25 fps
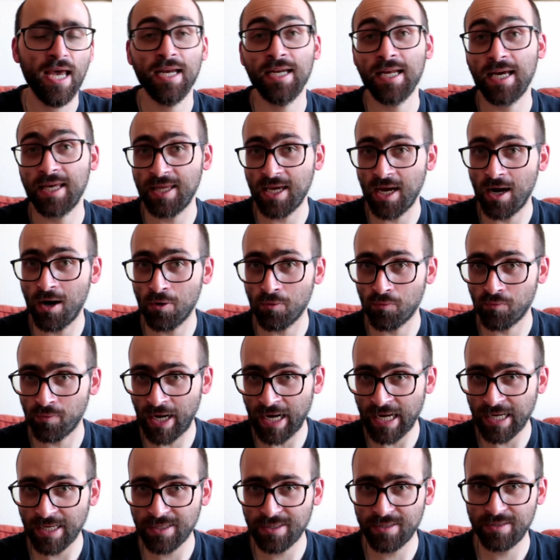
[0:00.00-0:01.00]
and I, they are
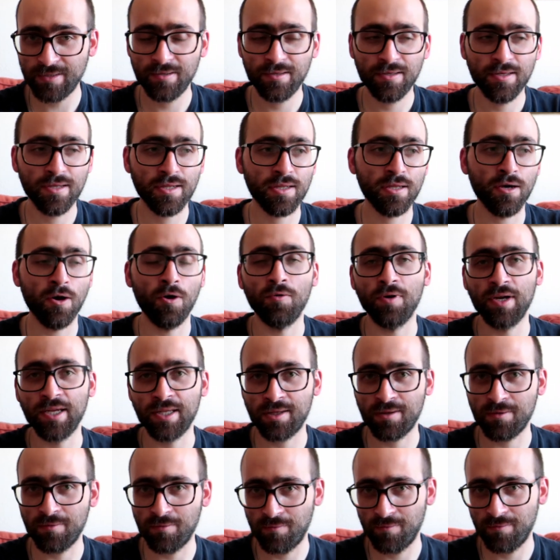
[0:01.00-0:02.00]
ranked, so
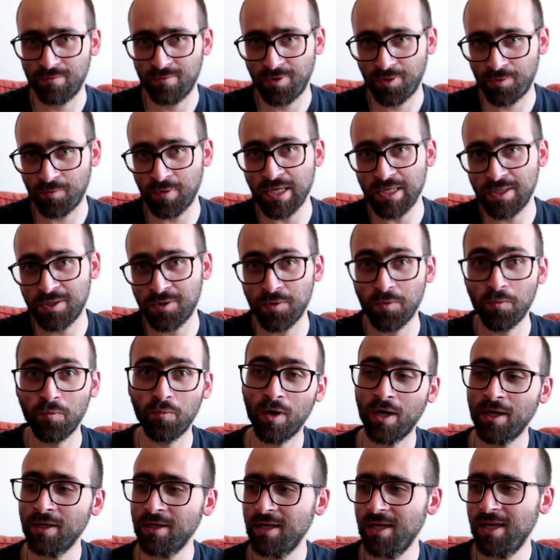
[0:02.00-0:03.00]
it's three, two,
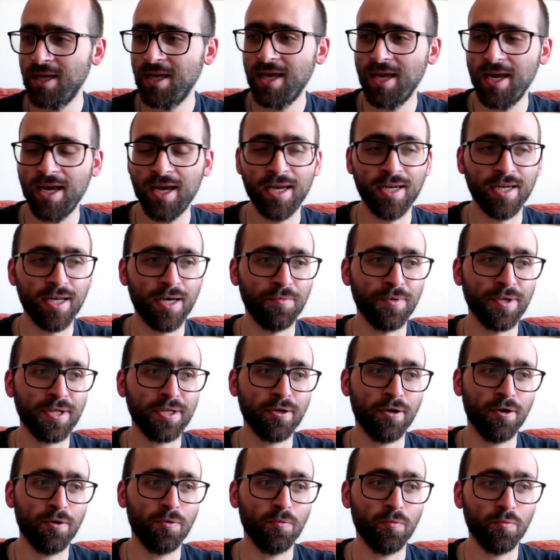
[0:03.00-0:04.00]
one, and I will
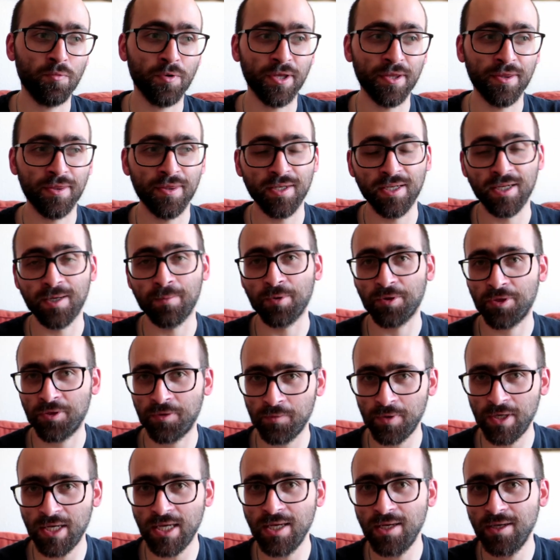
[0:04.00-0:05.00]
start with the number
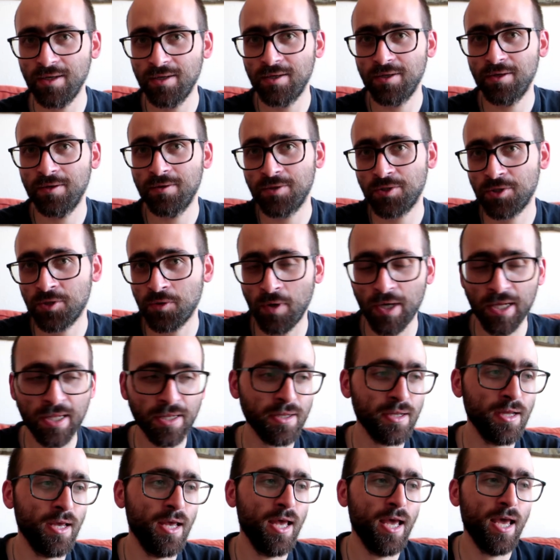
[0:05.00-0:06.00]
three
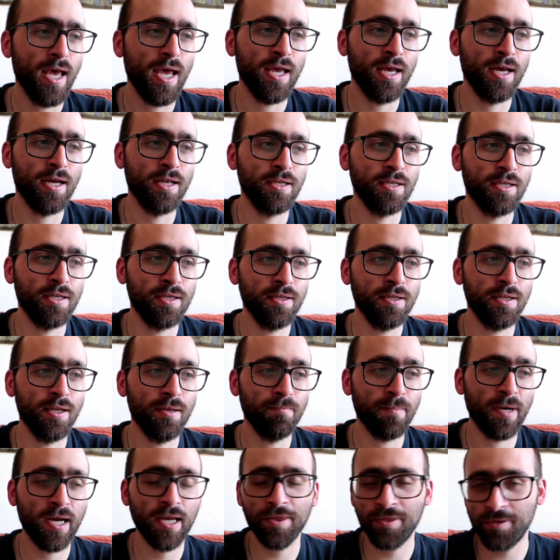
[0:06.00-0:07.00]
choice, and
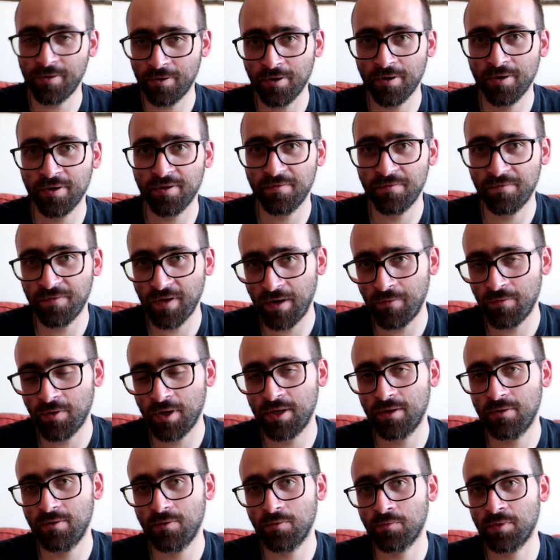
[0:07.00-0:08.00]
my third
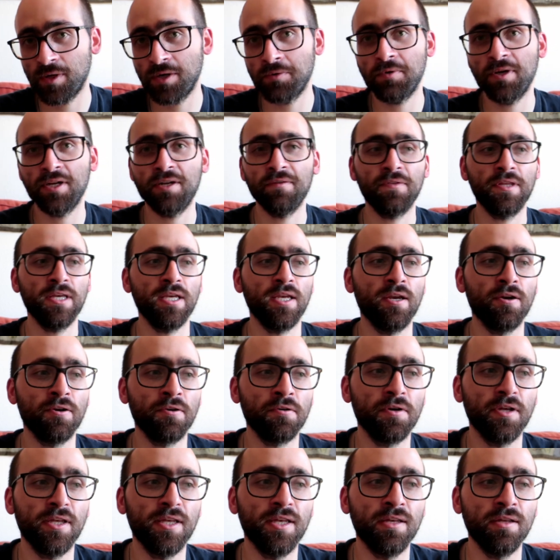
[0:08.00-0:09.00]
favorite reread of the
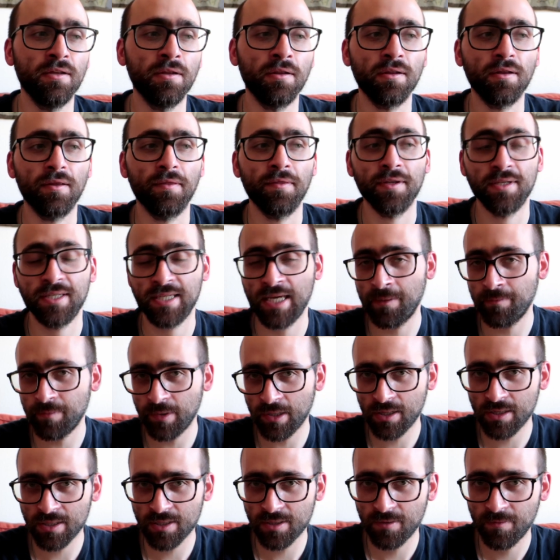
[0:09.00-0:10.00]
year is The
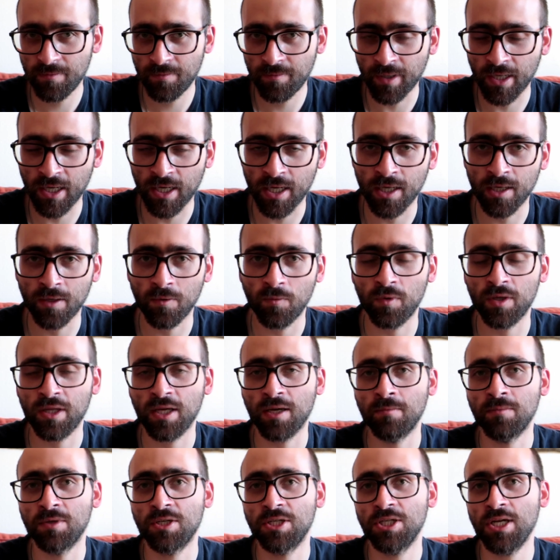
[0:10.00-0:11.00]
Tempest by
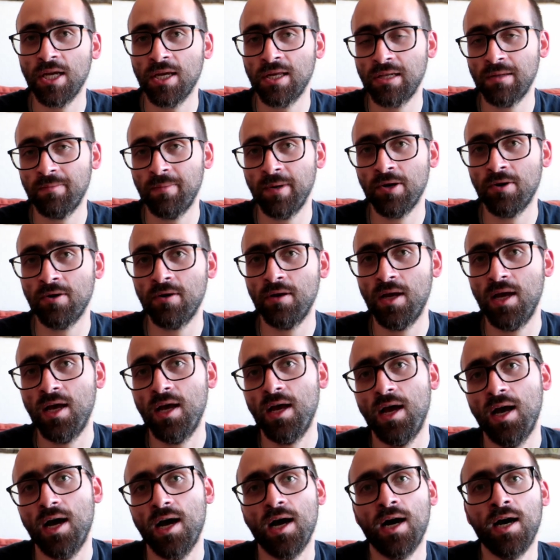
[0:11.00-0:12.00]
William Shakespeare.
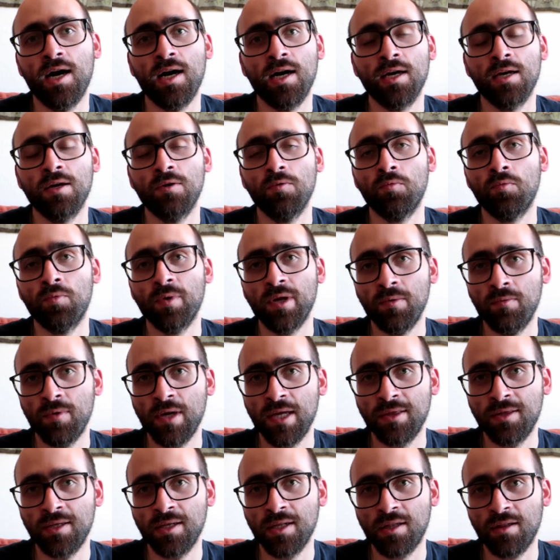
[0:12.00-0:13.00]
I
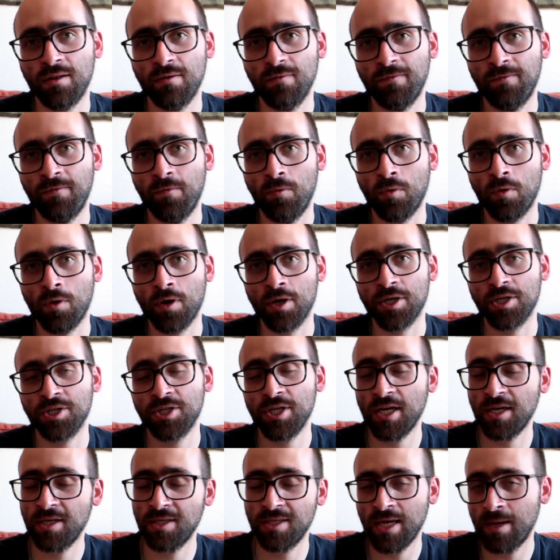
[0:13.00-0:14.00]
reread this for
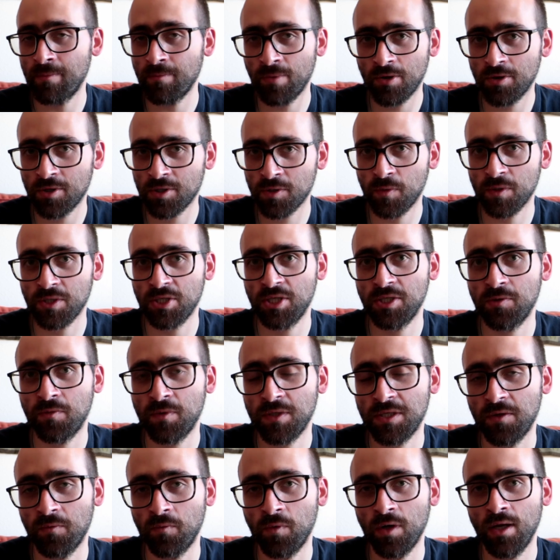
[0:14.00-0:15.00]
Shake Timber
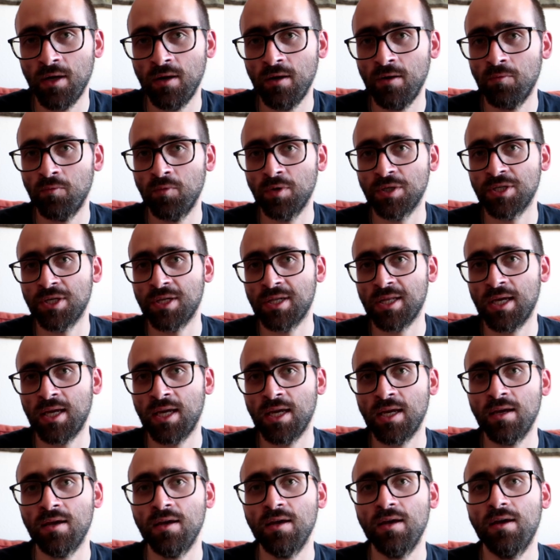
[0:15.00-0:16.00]
2021, which is
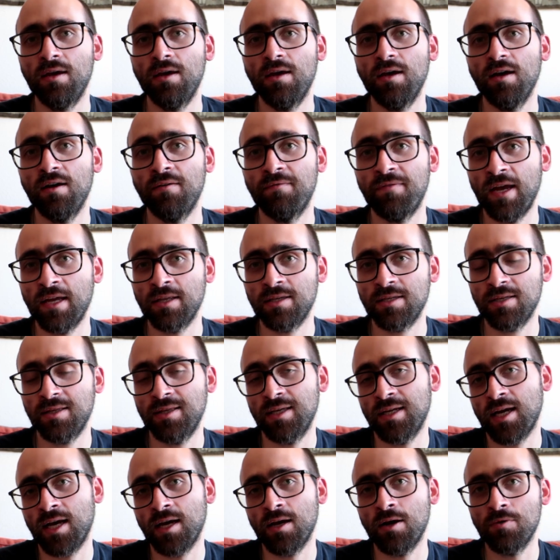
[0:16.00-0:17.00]
a event
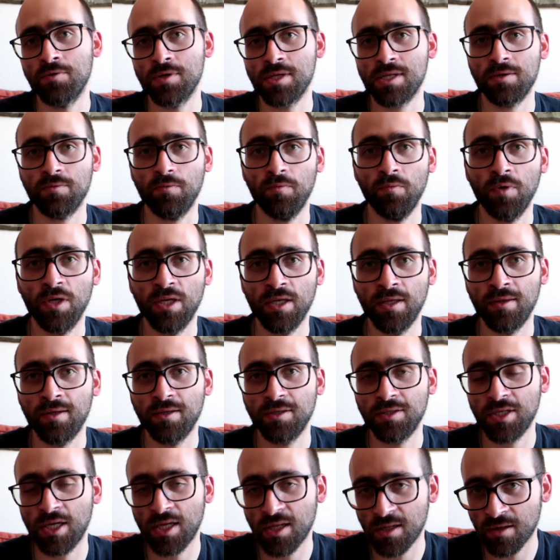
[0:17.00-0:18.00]
that I host
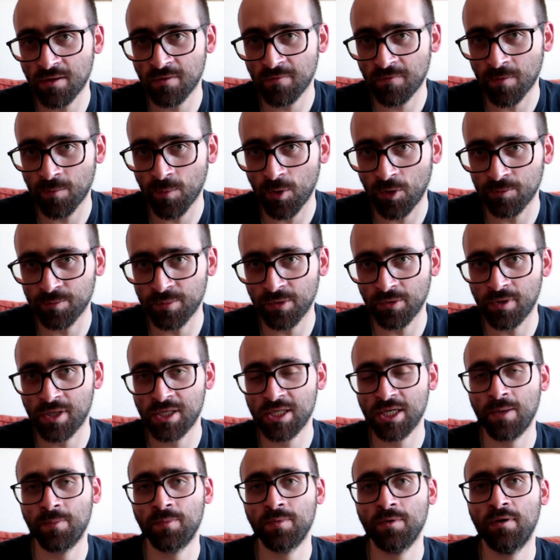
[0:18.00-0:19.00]
with Jason from Old Blues
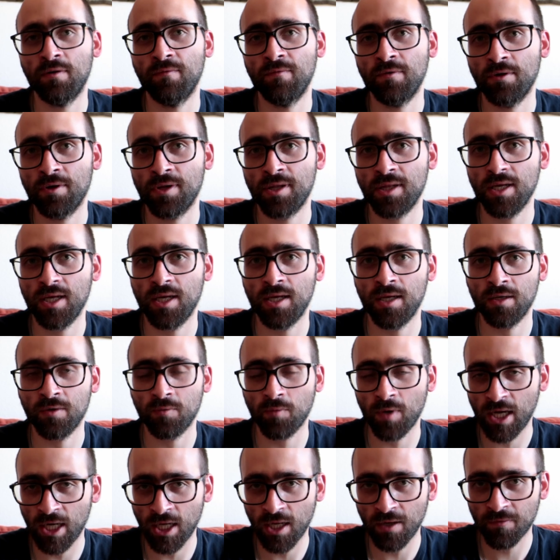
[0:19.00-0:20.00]
Chapter and Verse and
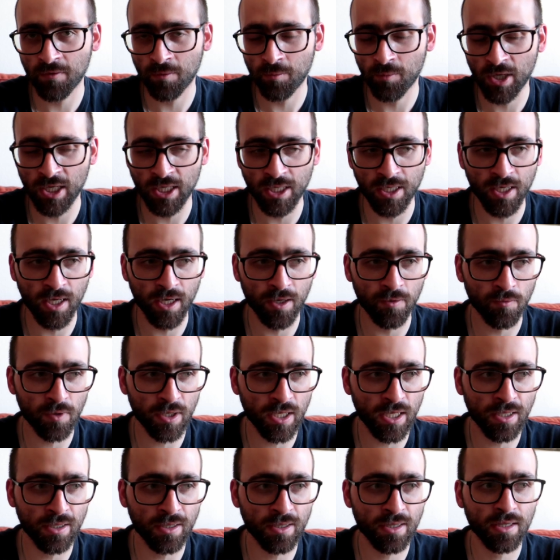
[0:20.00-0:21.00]
Rainy from Rainy Day
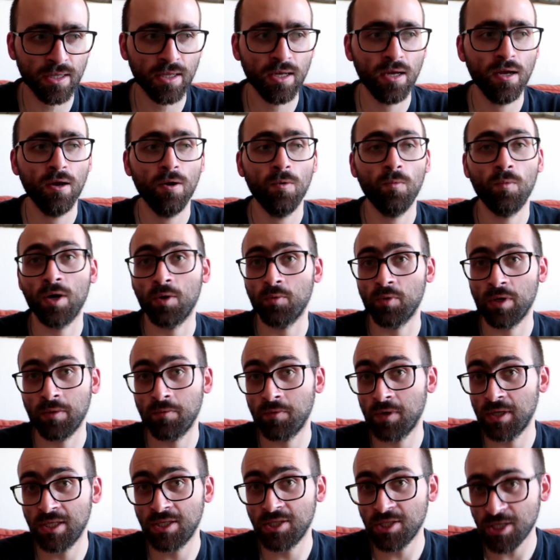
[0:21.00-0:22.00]
Reads, where we
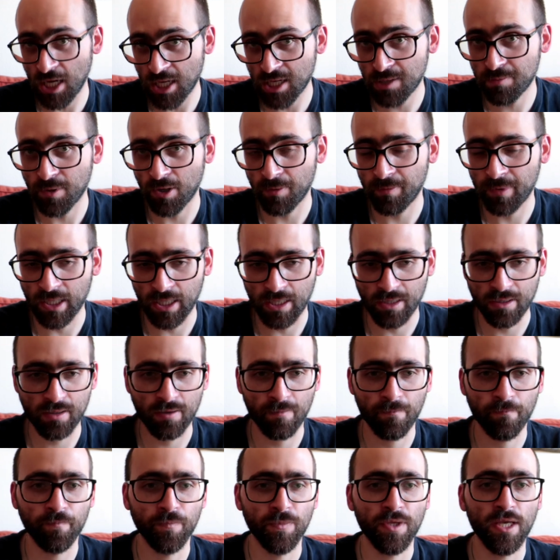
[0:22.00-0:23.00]
read Shakespeare plays.
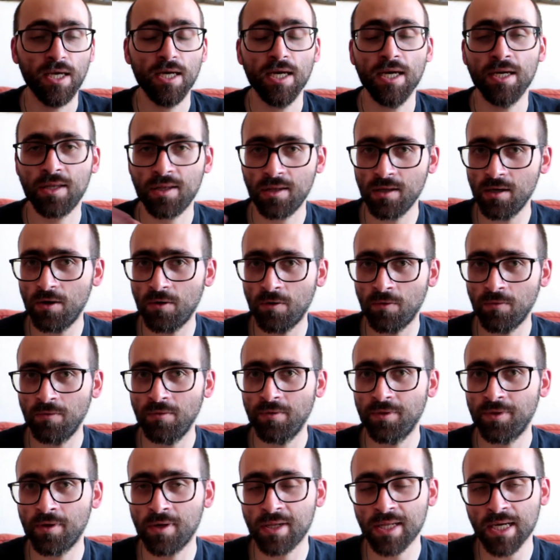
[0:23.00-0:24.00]
And
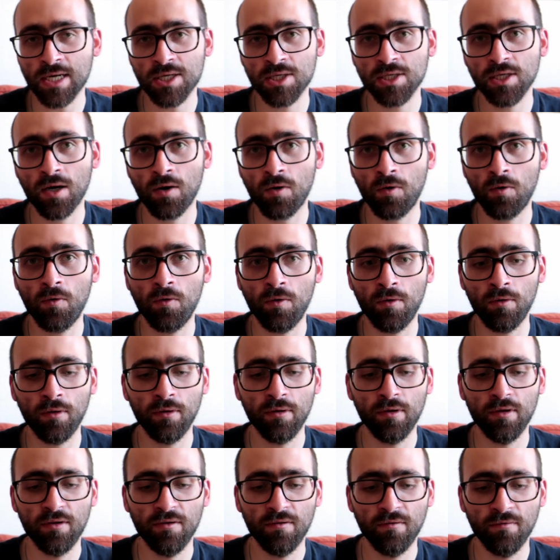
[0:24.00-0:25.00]
so, there's actually a
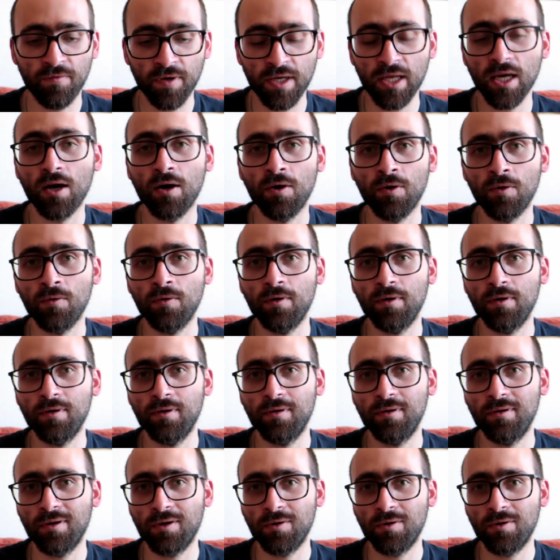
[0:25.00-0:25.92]
whole video